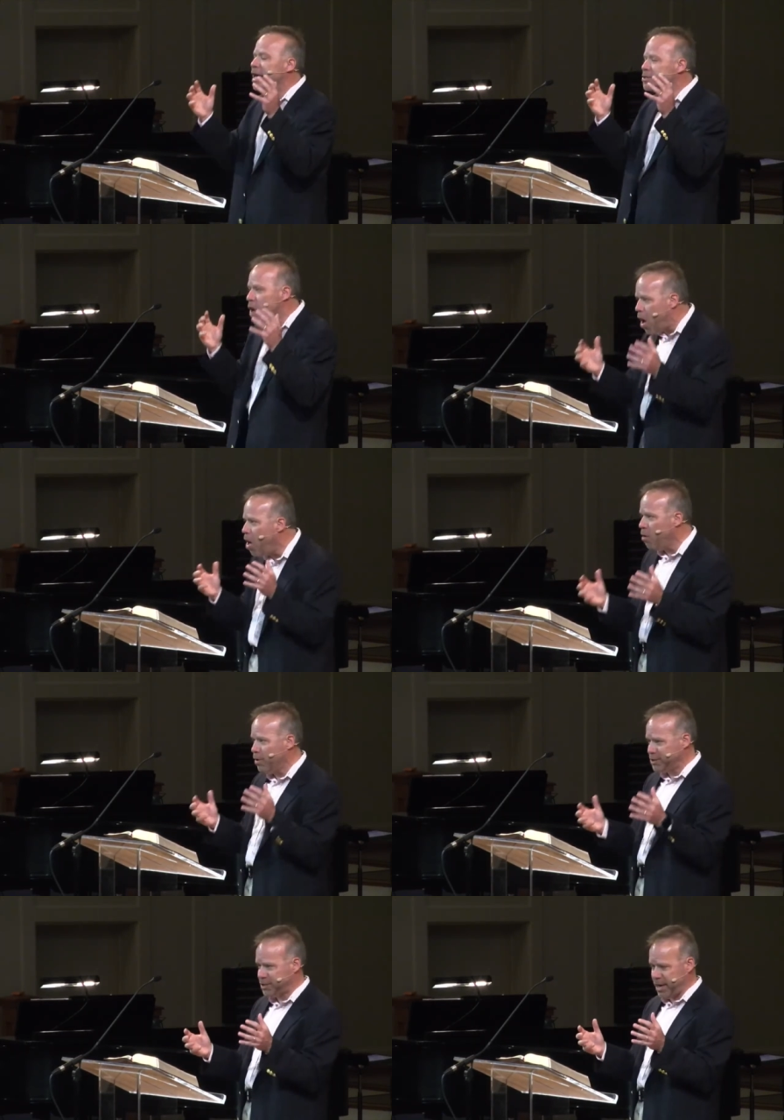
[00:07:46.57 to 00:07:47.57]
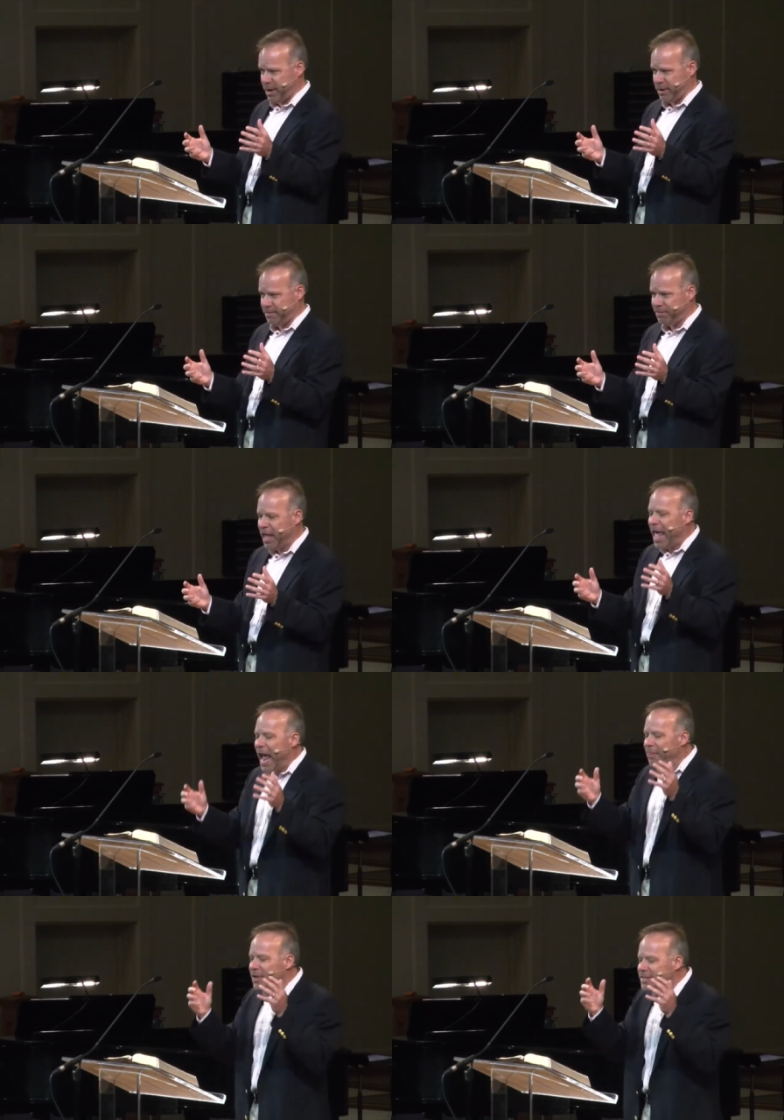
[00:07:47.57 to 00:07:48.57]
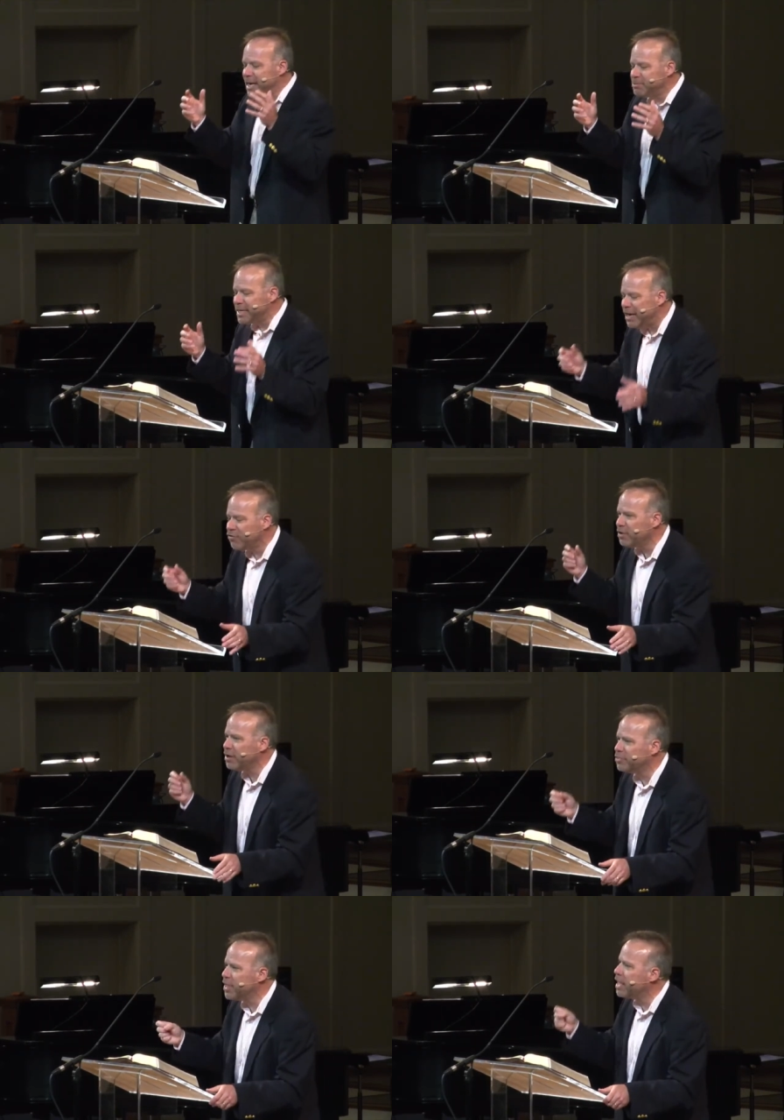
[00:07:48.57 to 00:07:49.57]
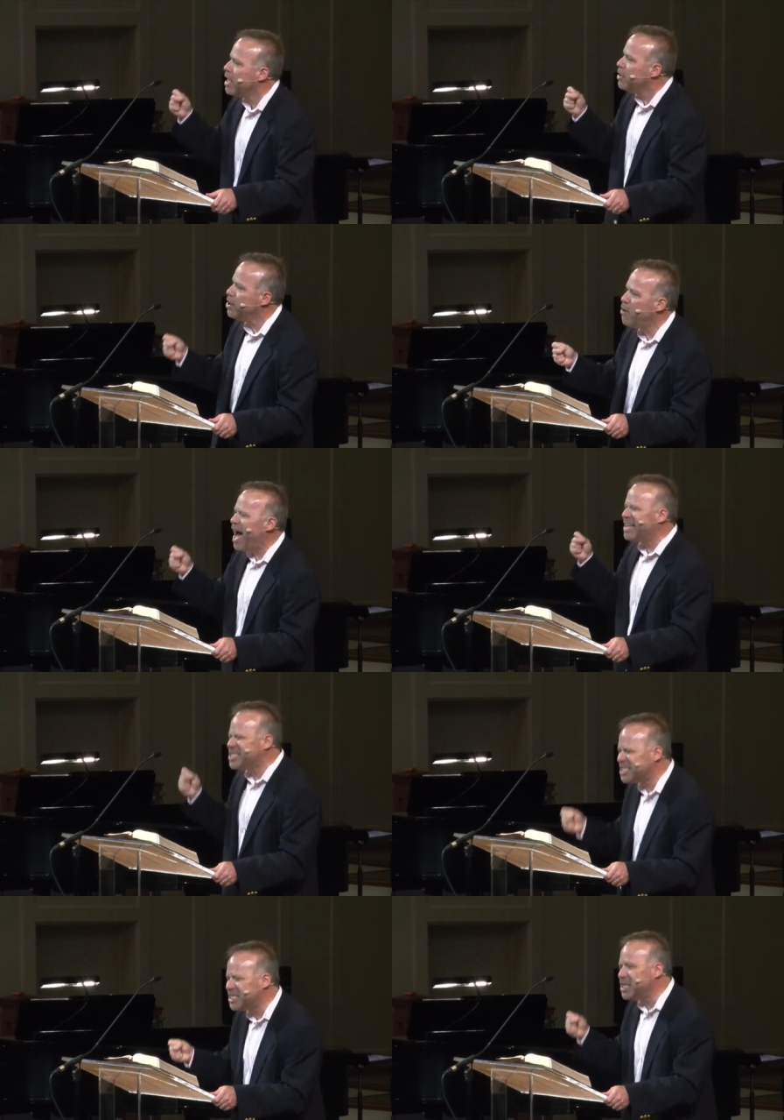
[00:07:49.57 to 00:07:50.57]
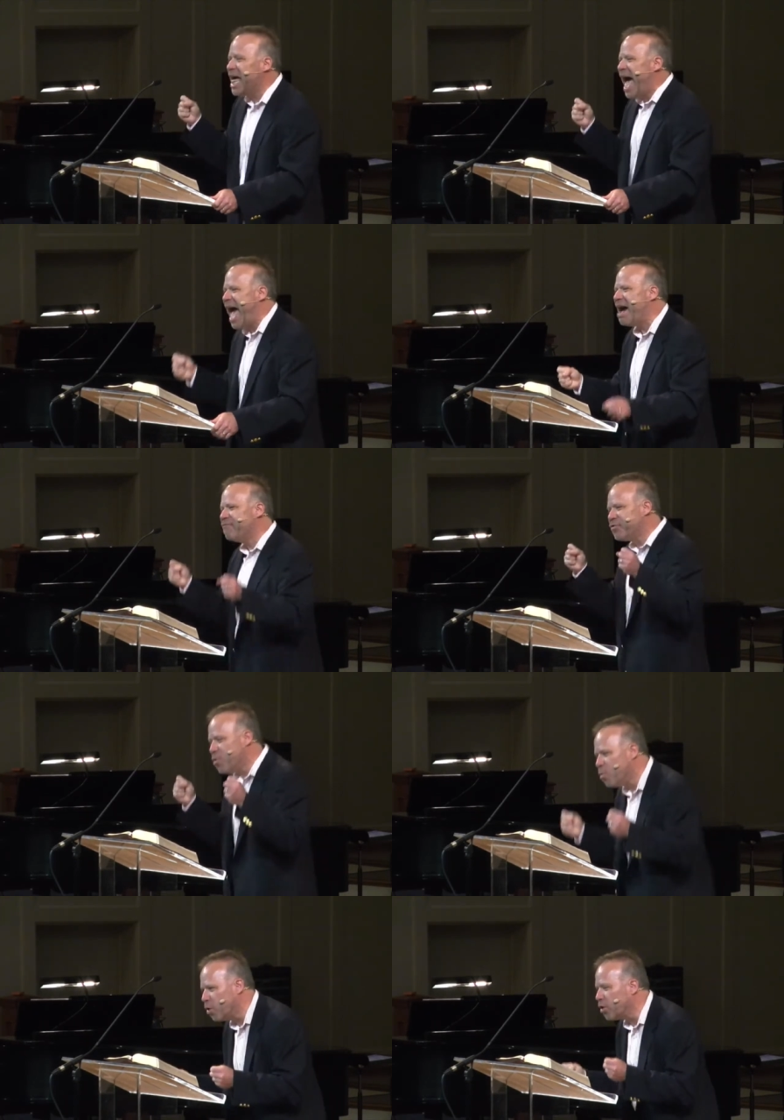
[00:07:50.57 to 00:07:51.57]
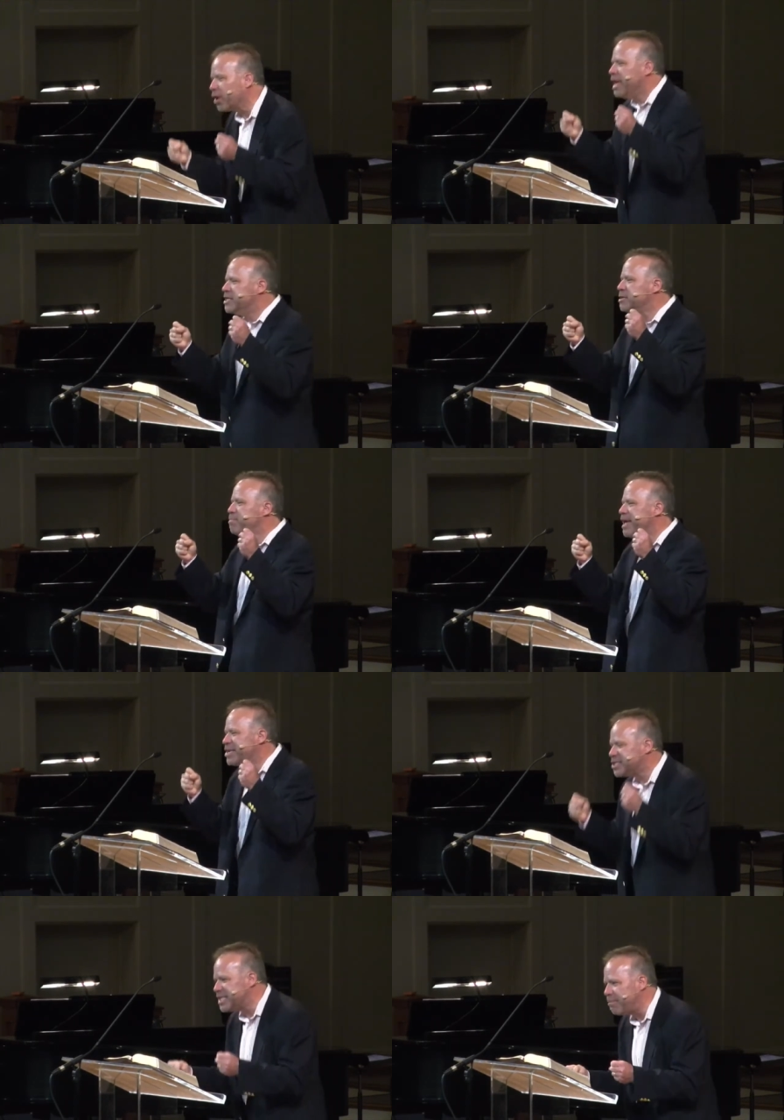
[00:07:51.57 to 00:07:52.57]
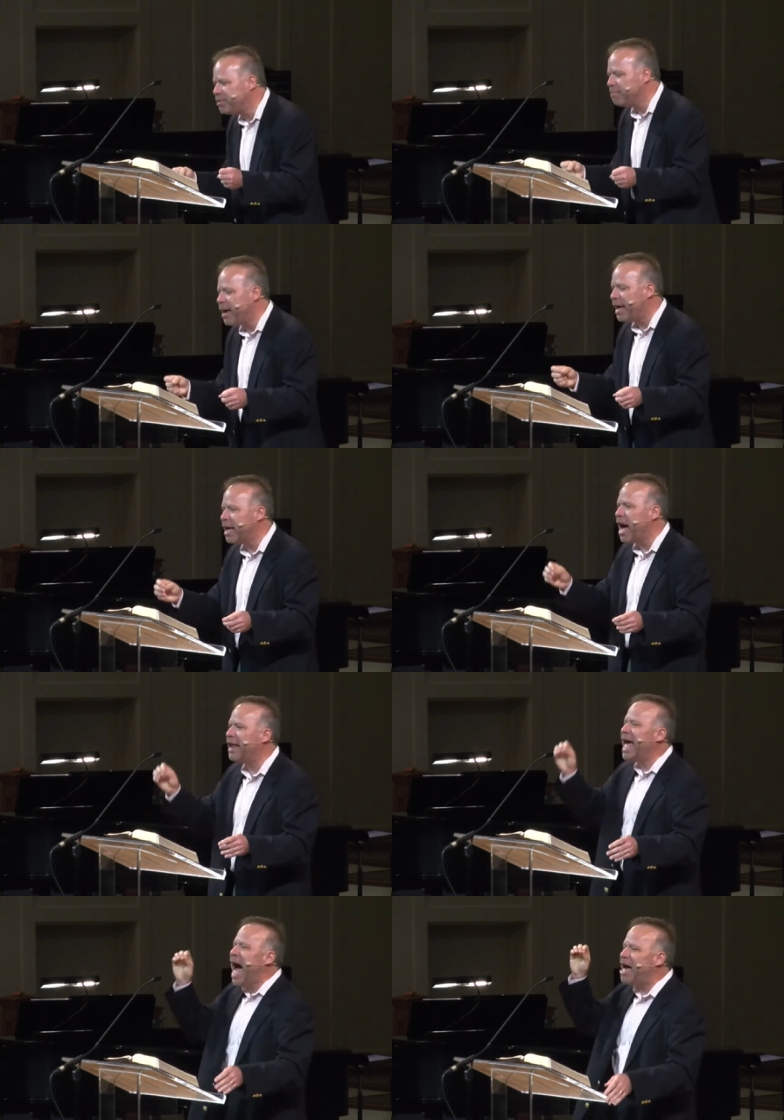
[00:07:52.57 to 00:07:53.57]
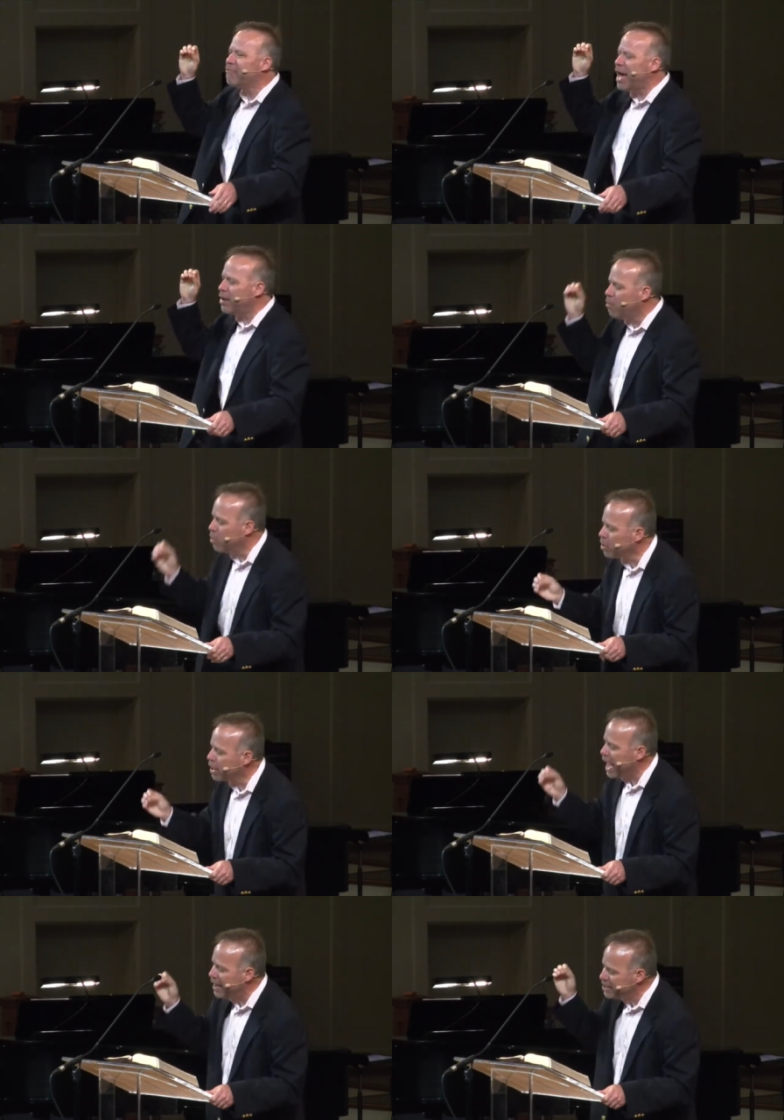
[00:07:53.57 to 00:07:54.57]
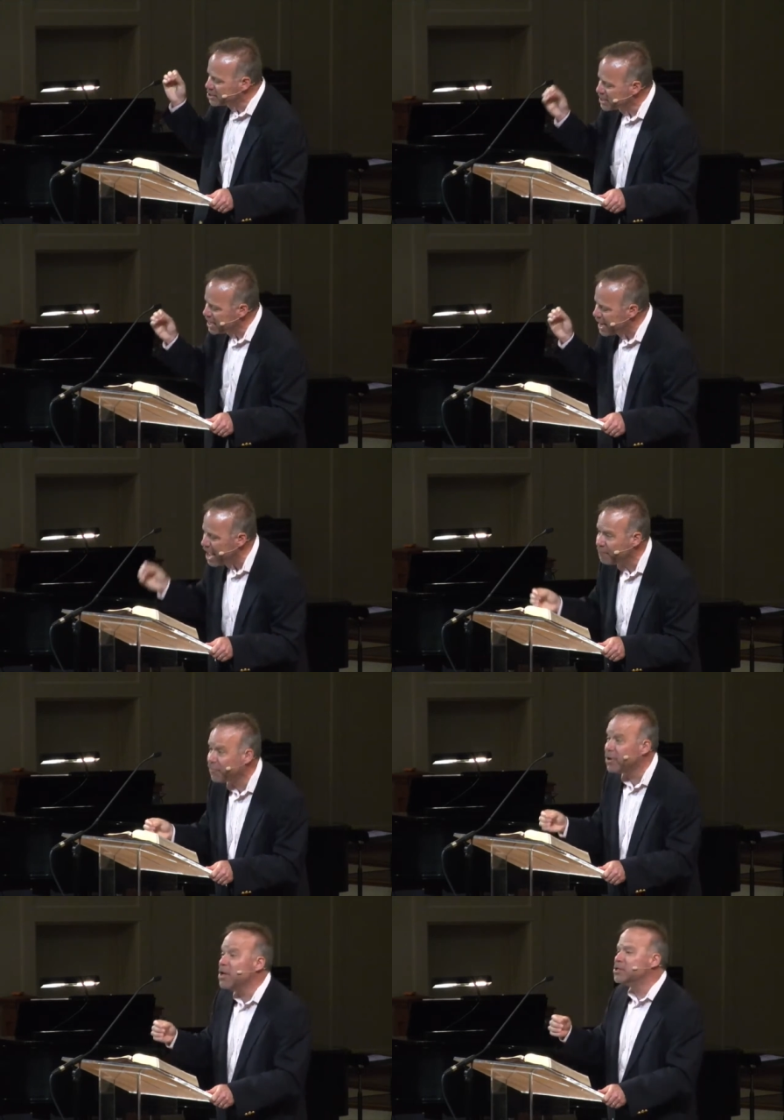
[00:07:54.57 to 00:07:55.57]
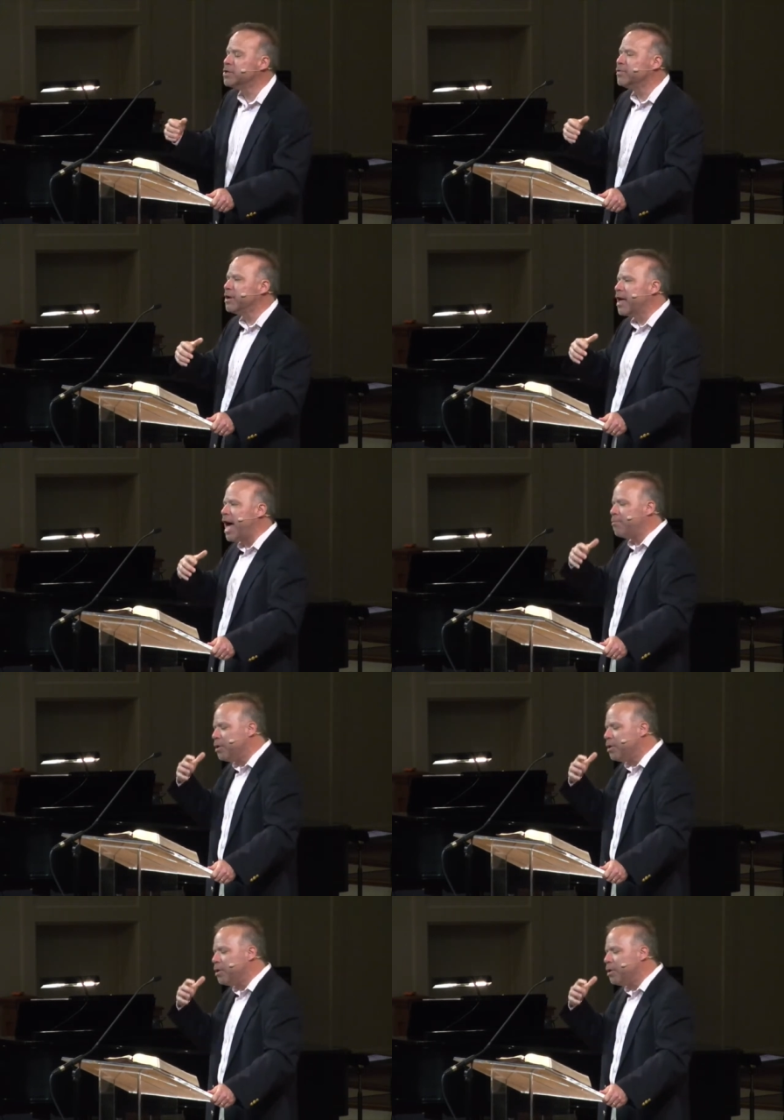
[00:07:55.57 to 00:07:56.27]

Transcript: is always there. And the temptation to think, you know, I still have to work to be accepted by God. I've got to work and extend effort so that God